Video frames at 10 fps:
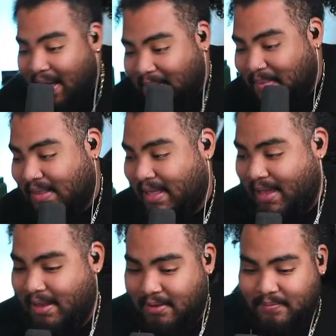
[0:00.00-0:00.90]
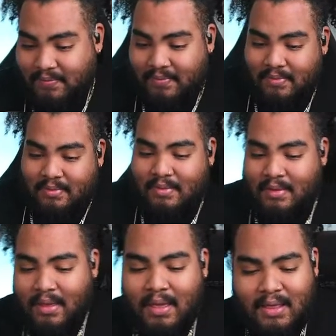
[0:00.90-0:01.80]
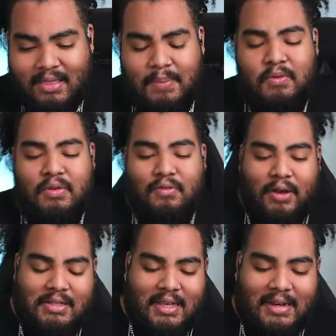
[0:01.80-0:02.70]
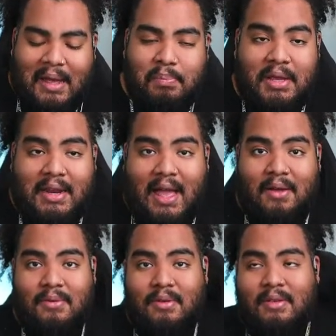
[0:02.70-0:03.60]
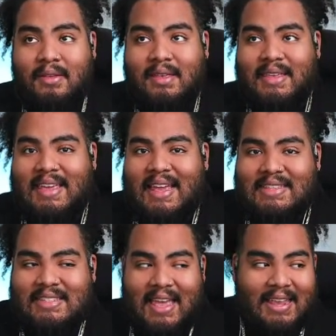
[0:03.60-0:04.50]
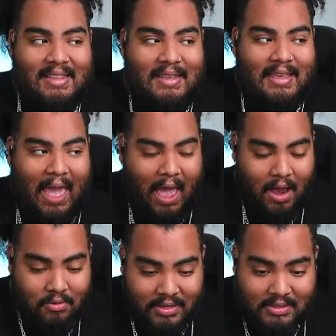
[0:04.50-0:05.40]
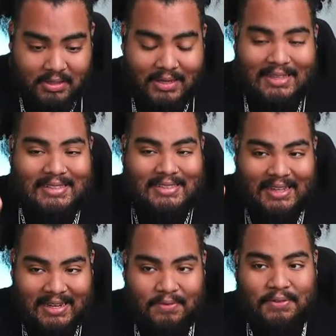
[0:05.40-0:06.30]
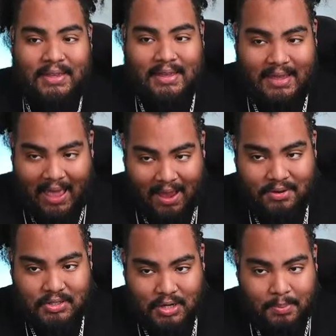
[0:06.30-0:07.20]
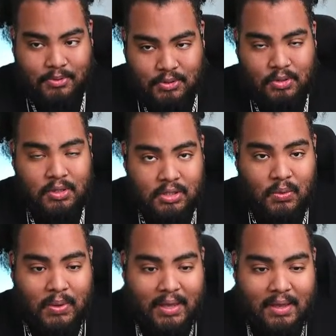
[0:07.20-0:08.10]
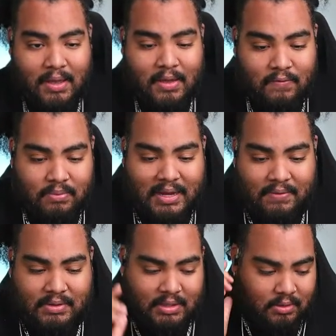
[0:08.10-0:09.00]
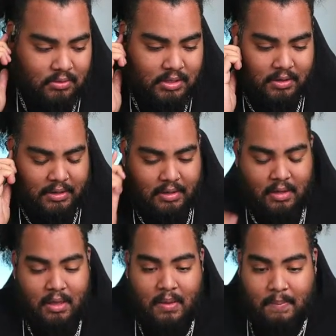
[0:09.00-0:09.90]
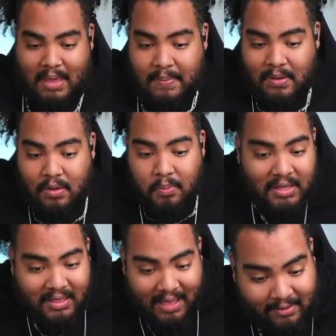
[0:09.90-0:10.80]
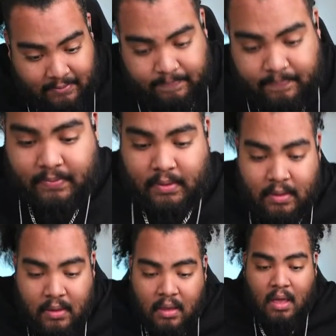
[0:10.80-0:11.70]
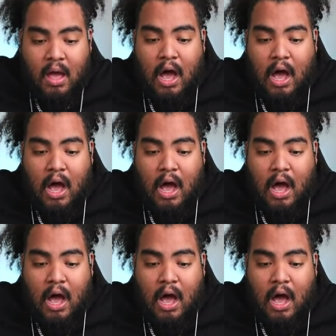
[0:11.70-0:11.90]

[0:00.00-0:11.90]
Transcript: mean like, let me rephrase that, not beat out, can take carries, significant carries and opportunities away from Devin Singletary. Maybe it will be like a